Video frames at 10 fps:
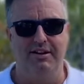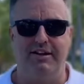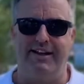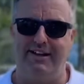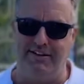
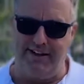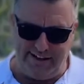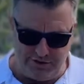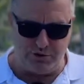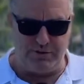in the
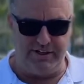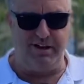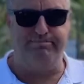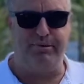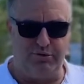history
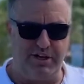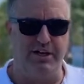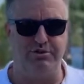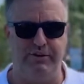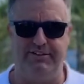of both
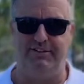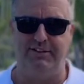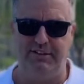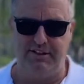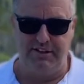countries,
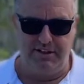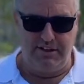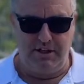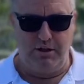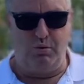
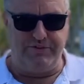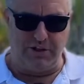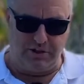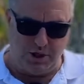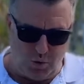with the
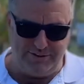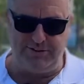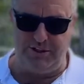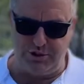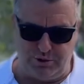lowest
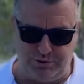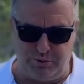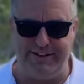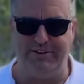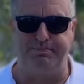interest
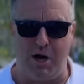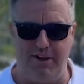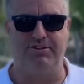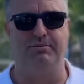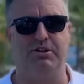rates
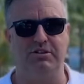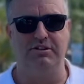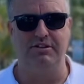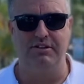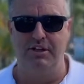possible,
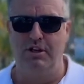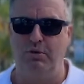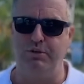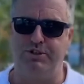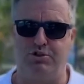
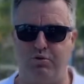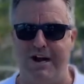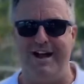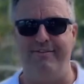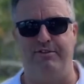which
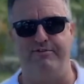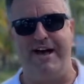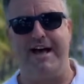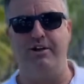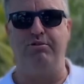drives
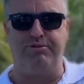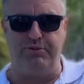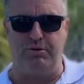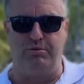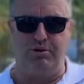value through
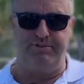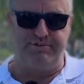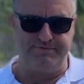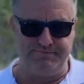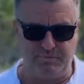the roof.
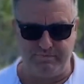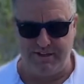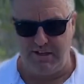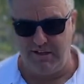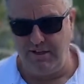
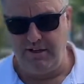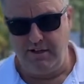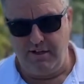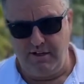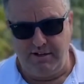
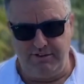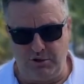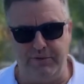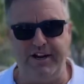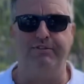
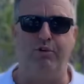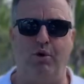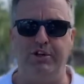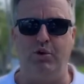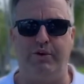So therefore,
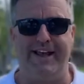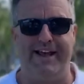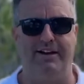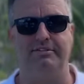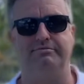you
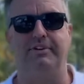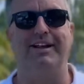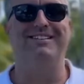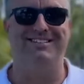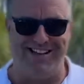can
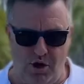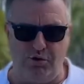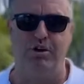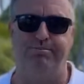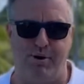sell
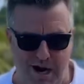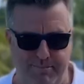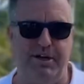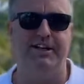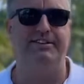your
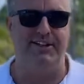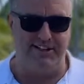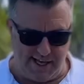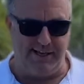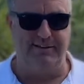property
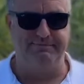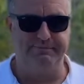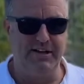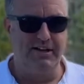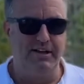today
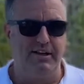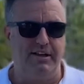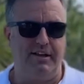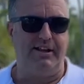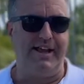
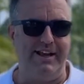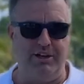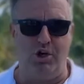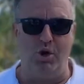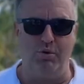and
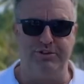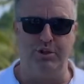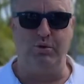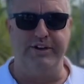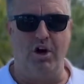go
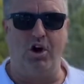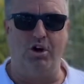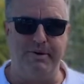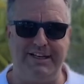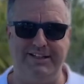to an all money